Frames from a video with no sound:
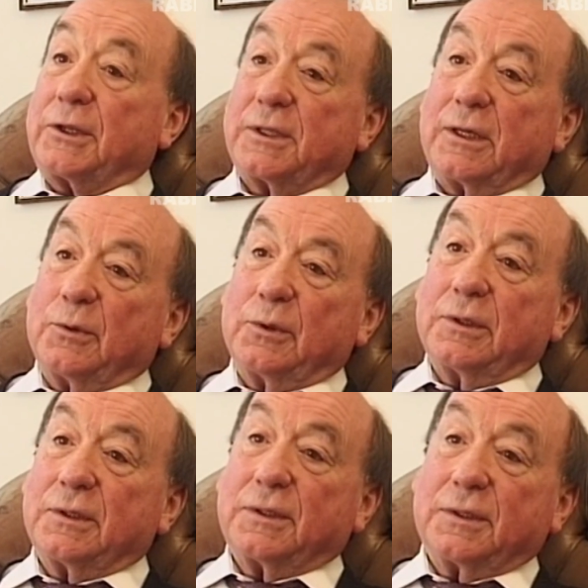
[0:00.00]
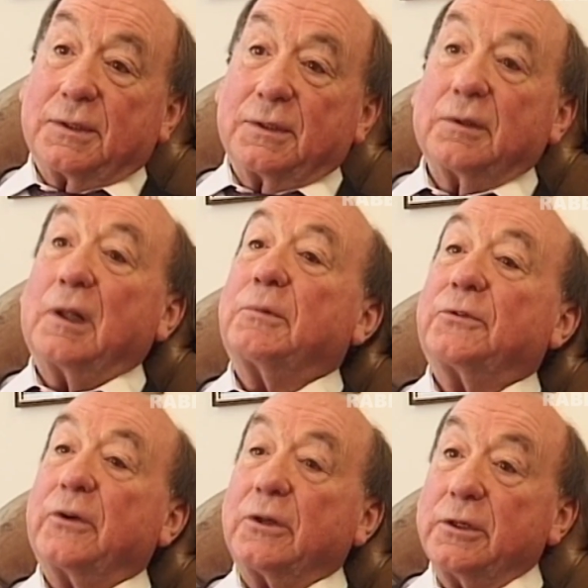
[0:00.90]
sequence, and that was
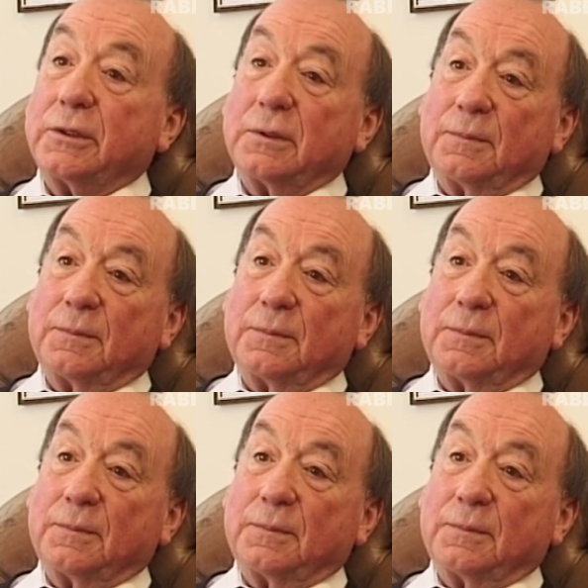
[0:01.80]
very good.